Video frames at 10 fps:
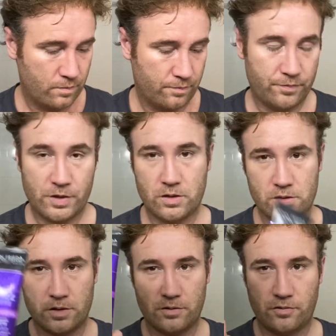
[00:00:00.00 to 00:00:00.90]
Just
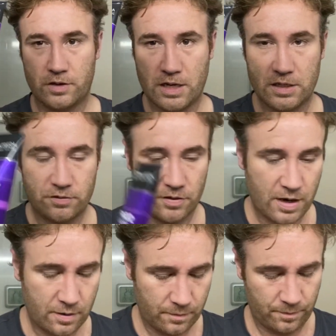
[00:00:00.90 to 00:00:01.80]
using frizzies for
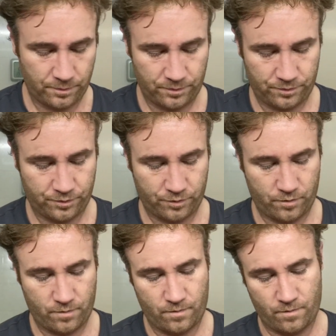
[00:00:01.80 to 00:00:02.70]
now.
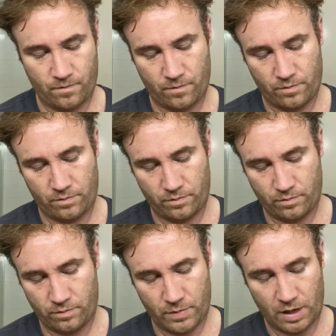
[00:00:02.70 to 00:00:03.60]

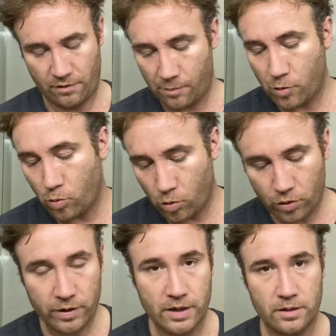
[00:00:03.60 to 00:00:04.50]
If I put water
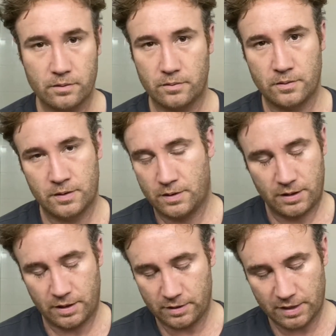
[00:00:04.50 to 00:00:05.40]
in it,
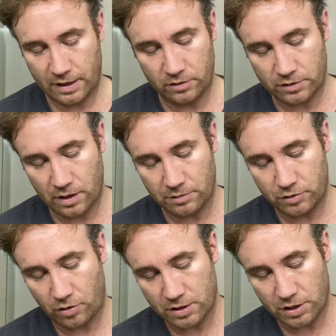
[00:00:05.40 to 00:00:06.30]
it'll take a long time to
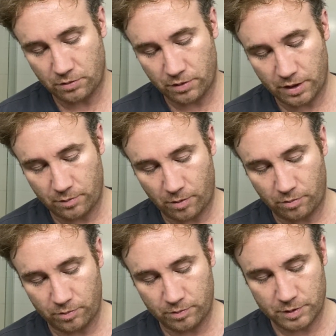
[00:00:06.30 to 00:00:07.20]
dry, so you won't get a proper
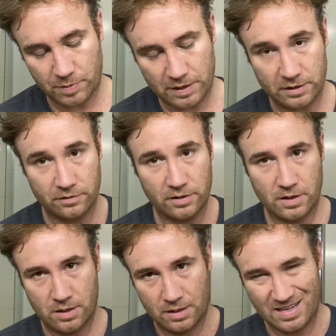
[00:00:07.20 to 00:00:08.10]
perspective.
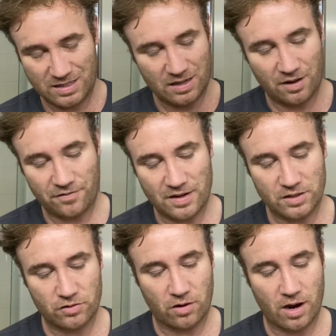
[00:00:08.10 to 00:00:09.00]
This stuff does
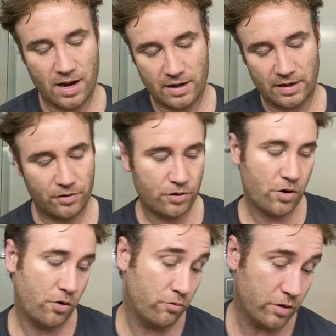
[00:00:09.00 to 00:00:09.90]
dry and give you no
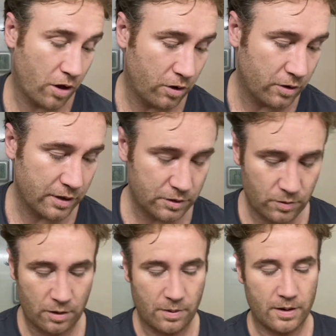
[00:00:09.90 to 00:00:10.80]
real hold as
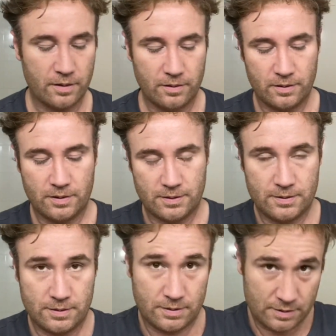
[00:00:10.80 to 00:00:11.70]
well, but
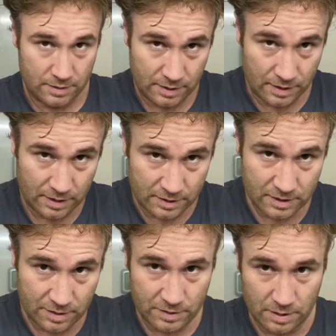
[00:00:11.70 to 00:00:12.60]
it'll just
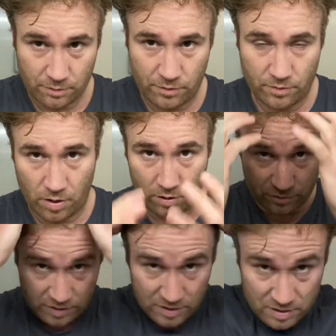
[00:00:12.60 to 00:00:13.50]
give me some hold for
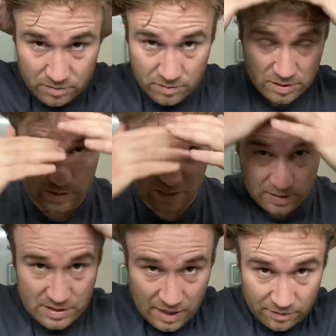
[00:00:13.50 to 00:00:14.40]
the
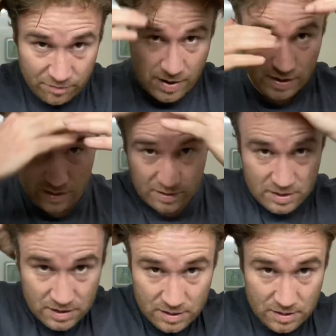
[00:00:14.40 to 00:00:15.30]
sake of making this